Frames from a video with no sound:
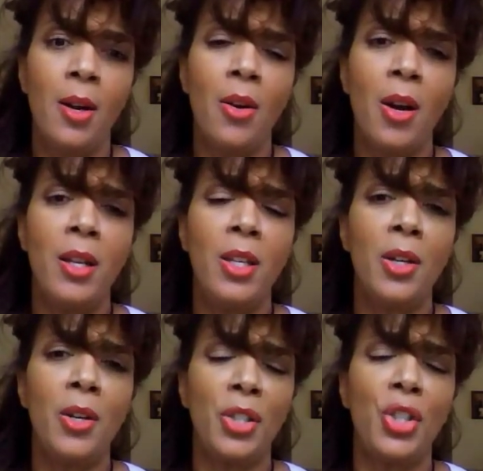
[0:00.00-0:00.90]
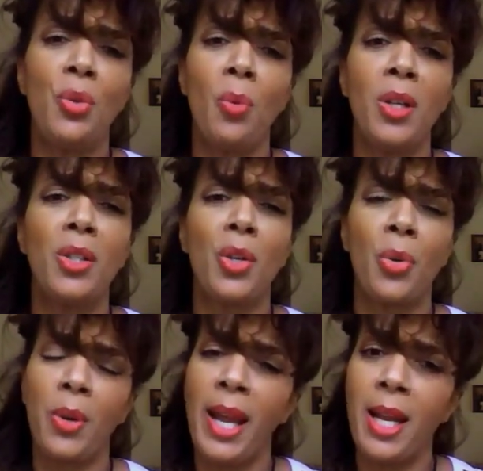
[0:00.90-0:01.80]
Or, you know, does she want to
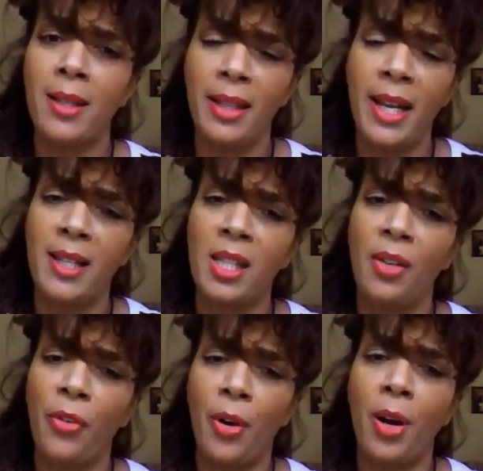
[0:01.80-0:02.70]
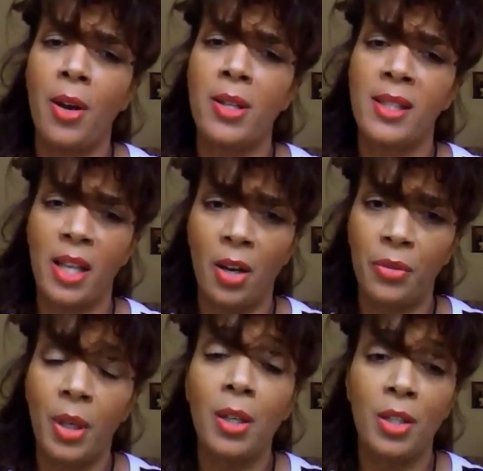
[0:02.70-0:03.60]
create a legacy for
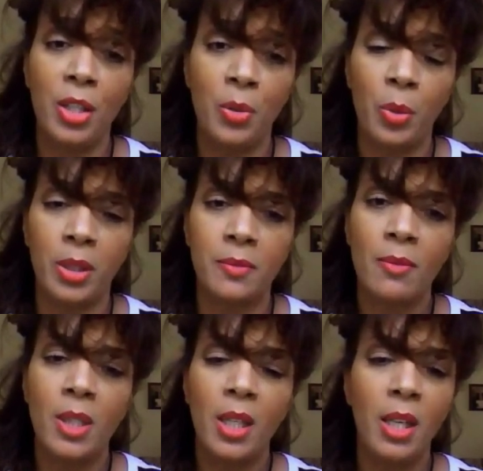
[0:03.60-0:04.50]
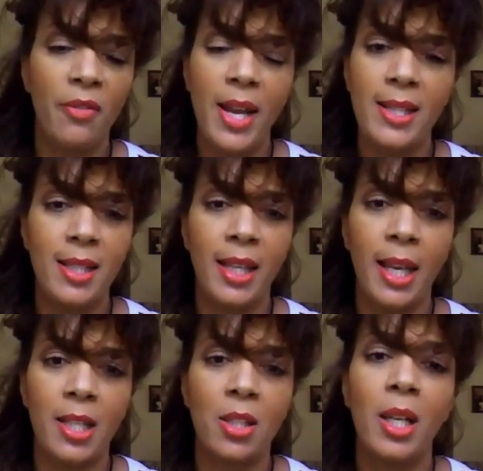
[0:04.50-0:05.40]
herself, a good one? If that's the
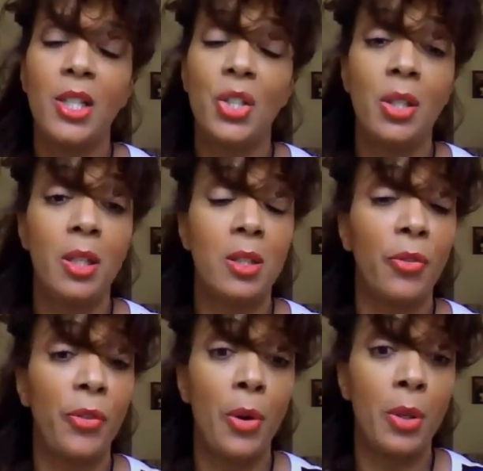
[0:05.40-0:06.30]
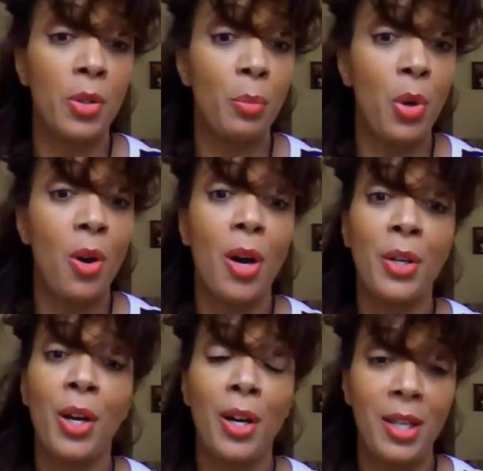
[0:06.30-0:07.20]
case, she needs to focus more
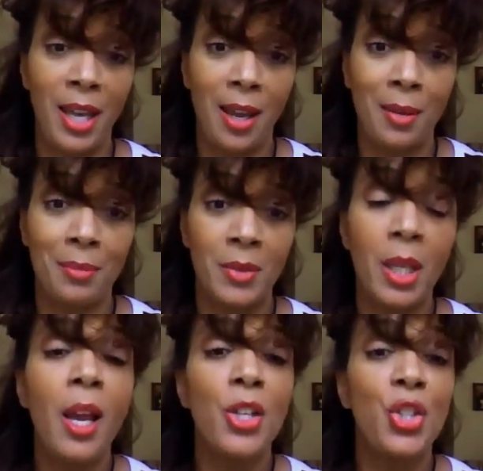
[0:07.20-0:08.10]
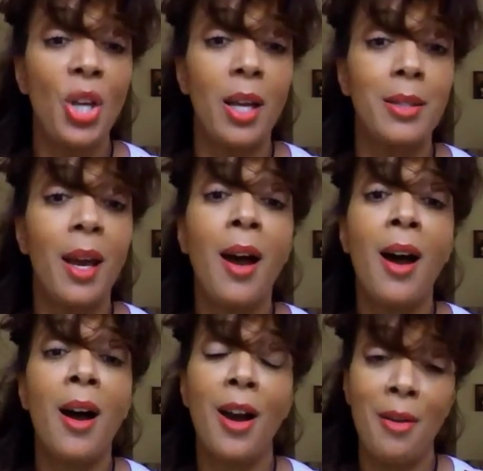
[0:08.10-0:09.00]
on her game, shut
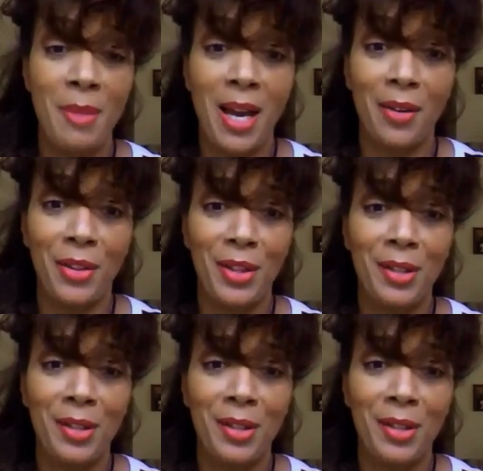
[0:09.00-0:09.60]
her mouth,